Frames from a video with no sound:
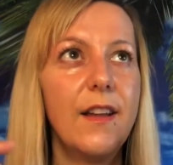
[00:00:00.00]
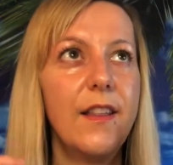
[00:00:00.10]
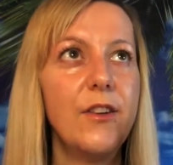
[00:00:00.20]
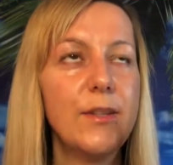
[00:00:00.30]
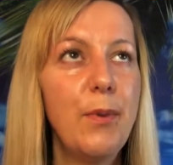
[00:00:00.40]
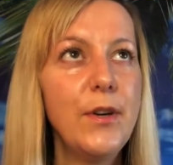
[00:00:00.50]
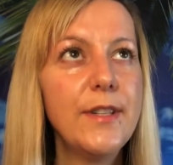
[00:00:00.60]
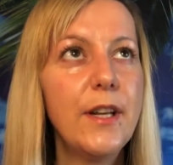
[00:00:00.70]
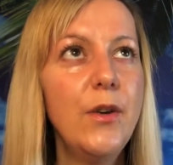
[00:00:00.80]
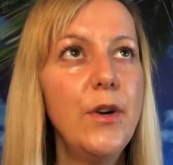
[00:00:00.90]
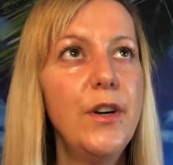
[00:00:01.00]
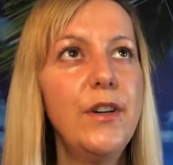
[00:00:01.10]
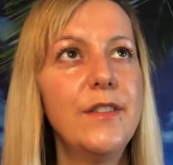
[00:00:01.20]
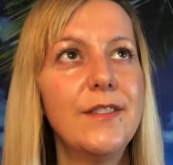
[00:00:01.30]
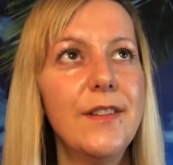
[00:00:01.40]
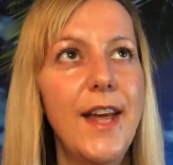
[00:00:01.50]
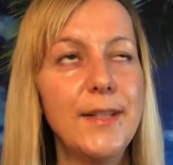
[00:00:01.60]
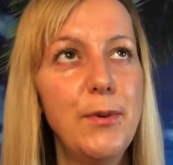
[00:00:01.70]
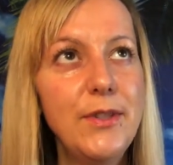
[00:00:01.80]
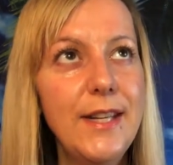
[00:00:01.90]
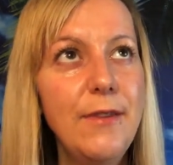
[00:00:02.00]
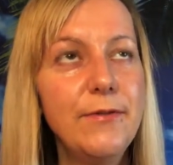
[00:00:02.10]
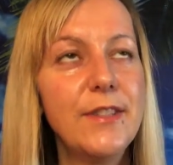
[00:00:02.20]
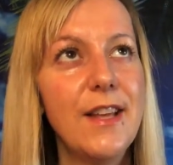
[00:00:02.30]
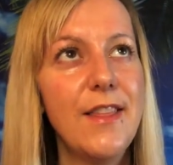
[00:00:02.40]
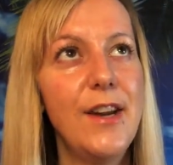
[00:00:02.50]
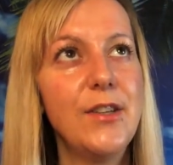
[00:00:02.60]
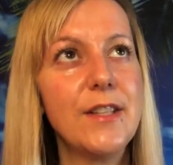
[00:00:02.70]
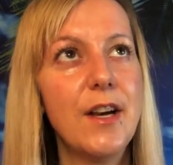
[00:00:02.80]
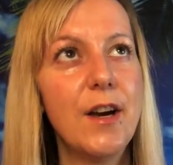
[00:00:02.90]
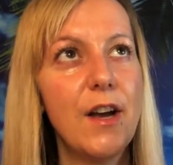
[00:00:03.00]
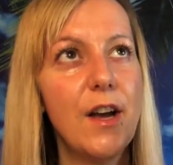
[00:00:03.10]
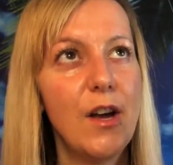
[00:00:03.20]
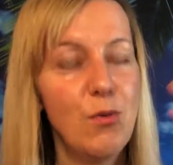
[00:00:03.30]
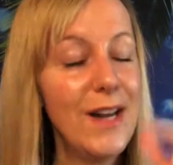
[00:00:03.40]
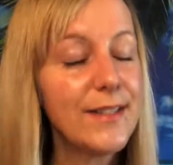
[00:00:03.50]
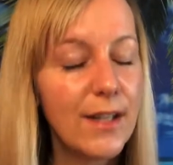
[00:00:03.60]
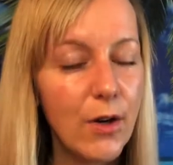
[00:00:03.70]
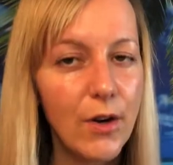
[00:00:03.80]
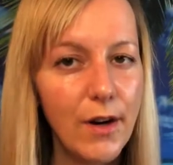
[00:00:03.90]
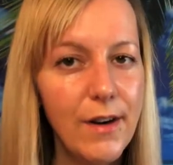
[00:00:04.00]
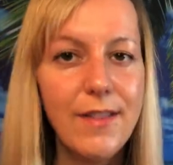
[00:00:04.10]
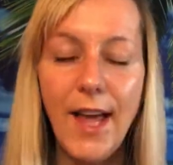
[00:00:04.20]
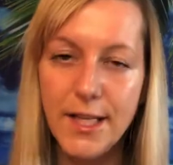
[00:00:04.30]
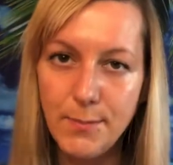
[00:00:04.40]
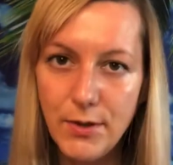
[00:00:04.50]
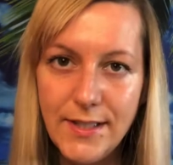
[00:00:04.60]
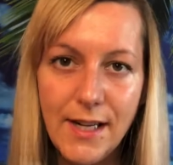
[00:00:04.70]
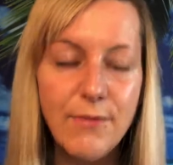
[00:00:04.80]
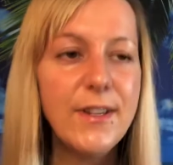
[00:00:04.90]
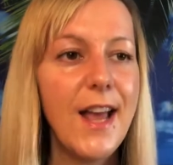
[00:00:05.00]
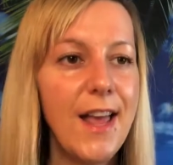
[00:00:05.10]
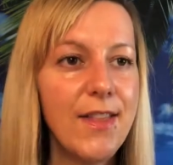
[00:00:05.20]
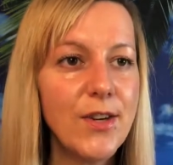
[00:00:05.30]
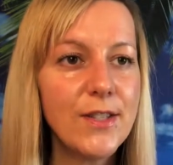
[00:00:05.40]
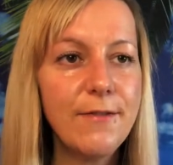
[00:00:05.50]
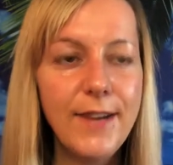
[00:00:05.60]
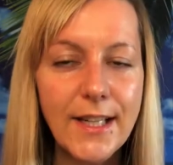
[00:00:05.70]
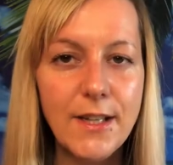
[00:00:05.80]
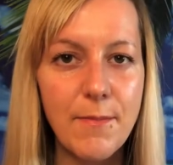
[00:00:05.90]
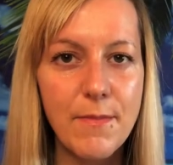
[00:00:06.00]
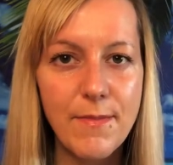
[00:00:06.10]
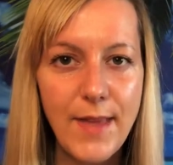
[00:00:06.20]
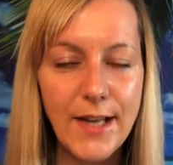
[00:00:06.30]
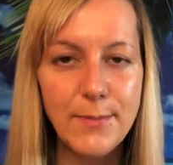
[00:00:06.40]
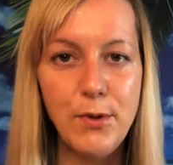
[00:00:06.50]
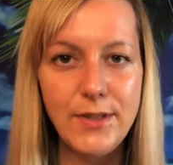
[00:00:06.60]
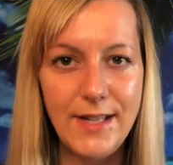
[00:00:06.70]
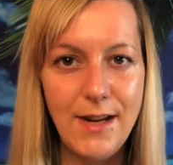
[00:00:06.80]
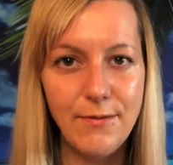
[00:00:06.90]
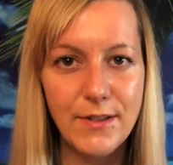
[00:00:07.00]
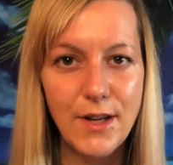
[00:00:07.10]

there's a persecutor, that's perceived, there's a rescuer, that's perceived, and there's a victim, that's perceived.